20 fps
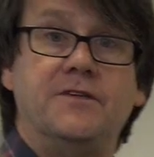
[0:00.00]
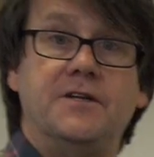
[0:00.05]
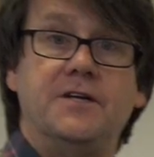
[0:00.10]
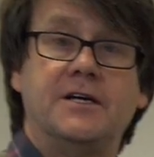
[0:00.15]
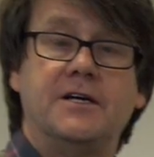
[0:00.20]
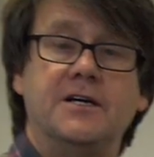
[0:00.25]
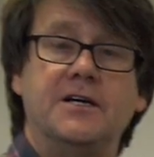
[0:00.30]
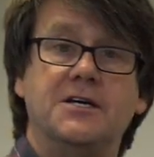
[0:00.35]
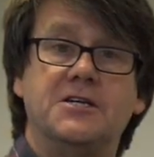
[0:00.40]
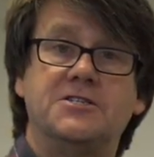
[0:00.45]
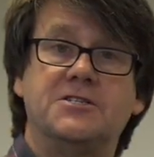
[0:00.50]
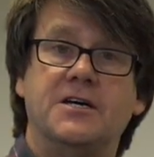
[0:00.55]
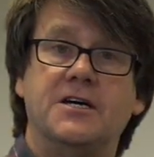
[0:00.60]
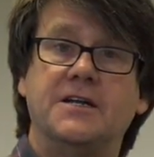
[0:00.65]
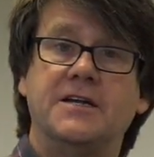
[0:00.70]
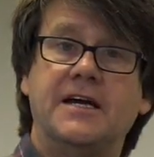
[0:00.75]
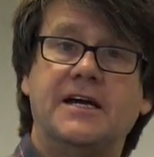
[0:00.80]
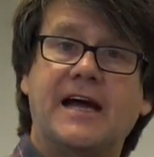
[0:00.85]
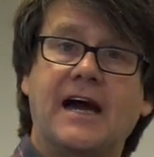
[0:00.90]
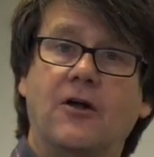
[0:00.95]
degrees C
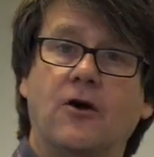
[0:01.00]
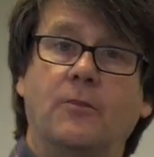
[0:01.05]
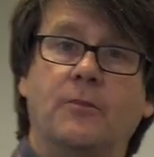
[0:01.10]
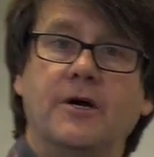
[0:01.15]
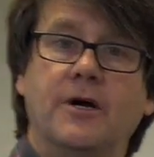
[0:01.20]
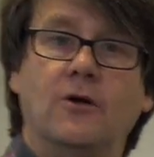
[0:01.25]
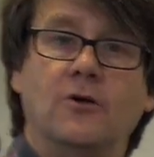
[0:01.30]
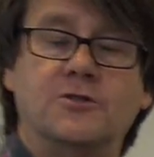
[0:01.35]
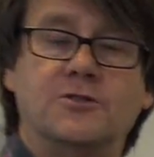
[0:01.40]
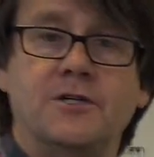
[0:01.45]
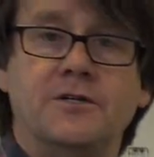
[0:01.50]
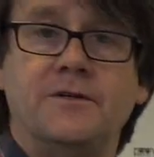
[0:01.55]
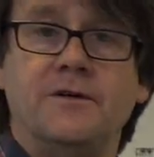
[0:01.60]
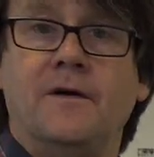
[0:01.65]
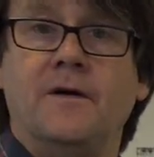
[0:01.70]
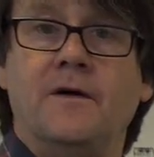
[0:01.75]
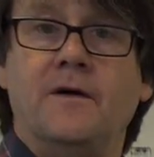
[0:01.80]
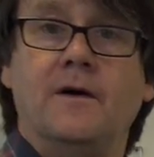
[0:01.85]
and it cannot be altered.